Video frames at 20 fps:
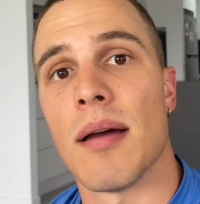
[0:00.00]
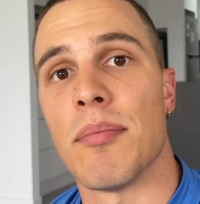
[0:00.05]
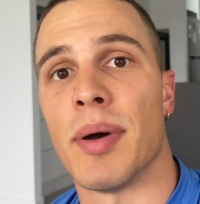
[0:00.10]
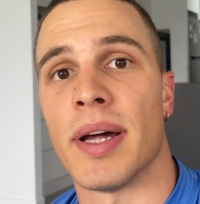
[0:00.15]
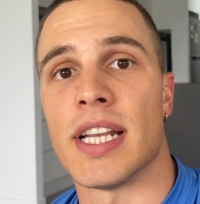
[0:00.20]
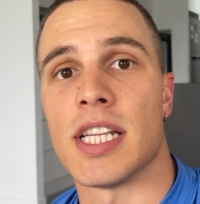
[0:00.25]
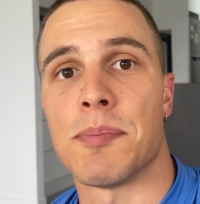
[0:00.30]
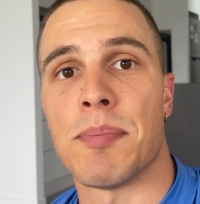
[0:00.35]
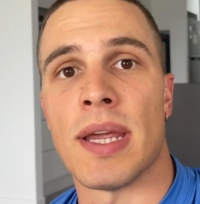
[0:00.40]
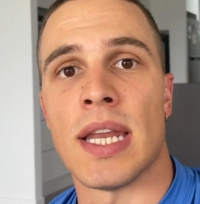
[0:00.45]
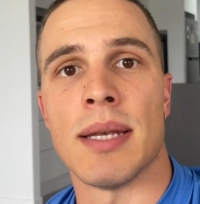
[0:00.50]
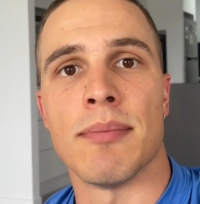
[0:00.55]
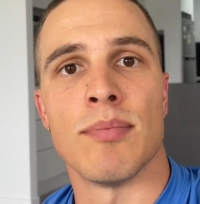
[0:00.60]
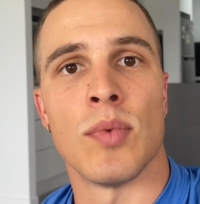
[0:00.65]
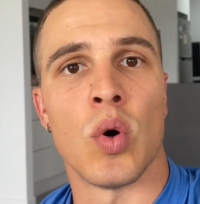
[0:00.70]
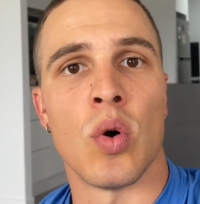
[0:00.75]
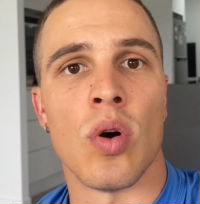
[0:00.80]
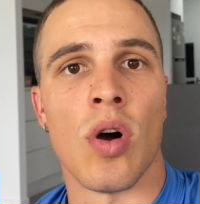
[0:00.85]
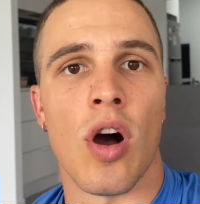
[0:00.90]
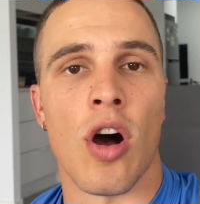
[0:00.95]
but it's been
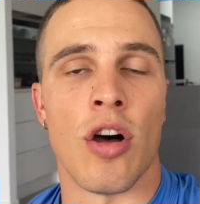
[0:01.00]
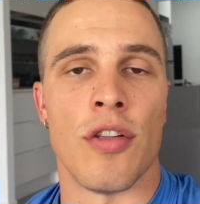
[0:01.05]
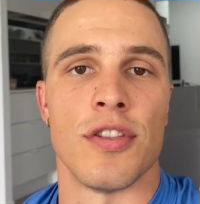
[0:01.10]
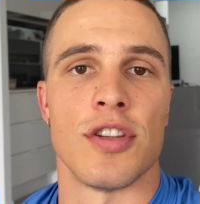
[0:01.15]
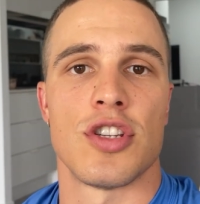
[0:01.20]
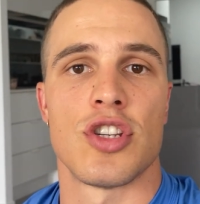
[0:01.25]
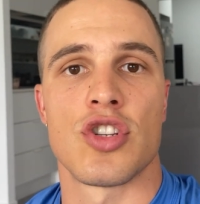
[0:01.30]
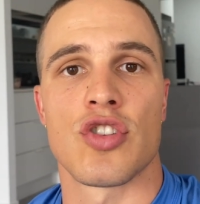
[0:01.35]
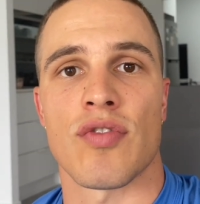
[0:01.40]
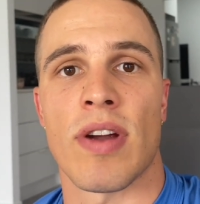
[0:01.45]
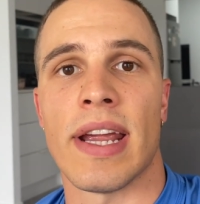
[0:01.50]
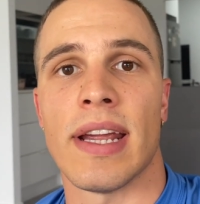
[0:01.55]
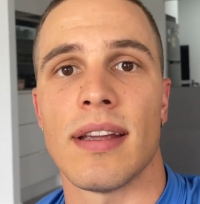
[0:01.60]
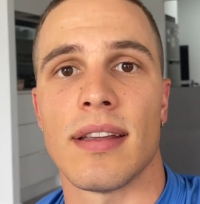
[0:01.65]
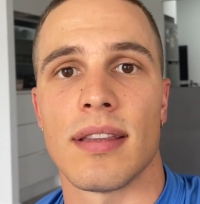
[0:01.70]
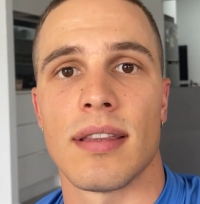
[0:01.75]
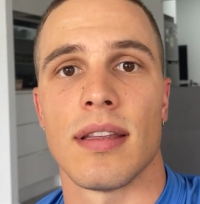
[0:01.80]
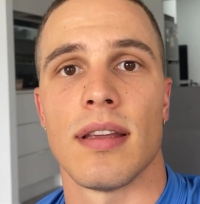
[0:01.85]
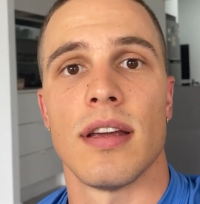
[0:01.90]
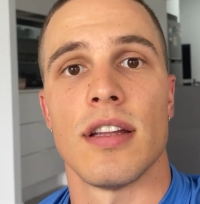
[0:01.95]
more on the
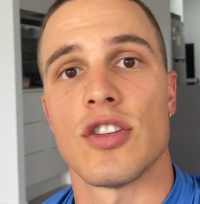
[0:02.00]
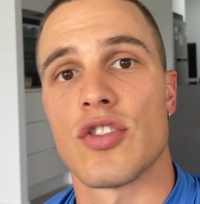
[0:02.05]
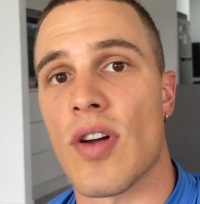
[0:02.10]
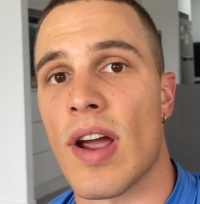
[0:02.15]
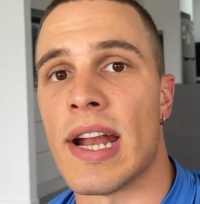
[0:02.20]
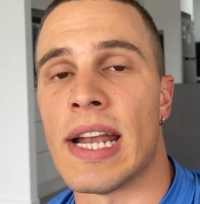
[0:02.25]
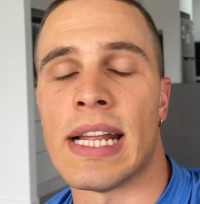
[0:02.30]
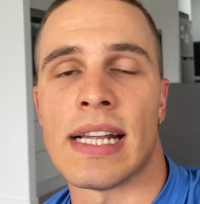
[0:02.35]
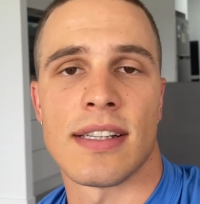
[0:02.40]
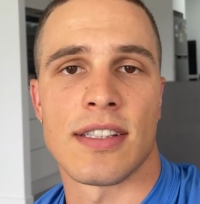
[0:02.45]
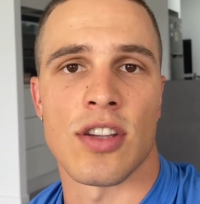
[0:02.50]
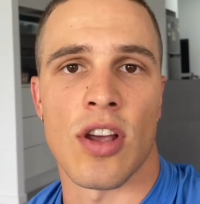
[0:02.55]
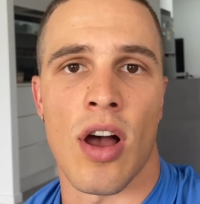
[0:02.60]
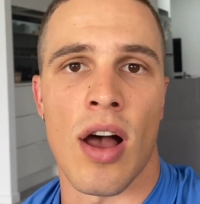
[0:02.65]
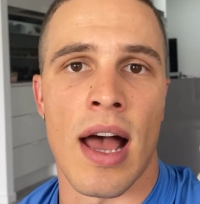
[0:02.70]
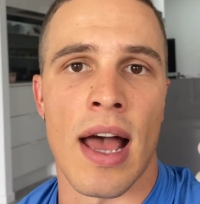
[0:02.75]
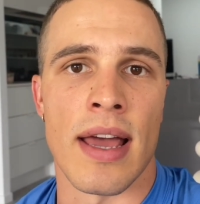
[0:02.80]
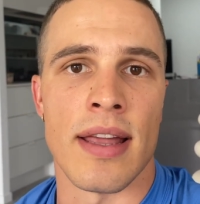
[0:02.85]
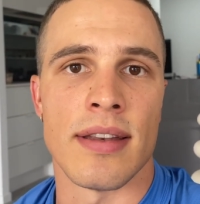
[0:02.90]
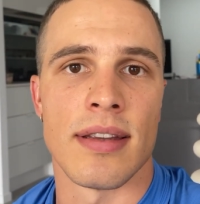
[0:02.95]
strength training
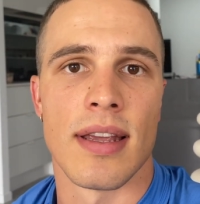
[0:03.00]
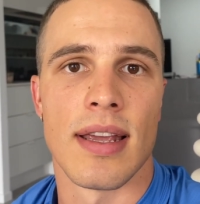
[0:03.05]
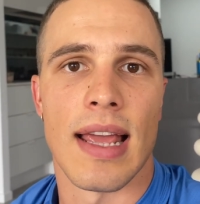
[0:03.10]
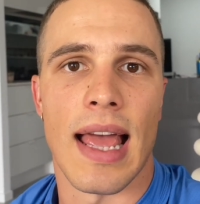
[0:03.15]
side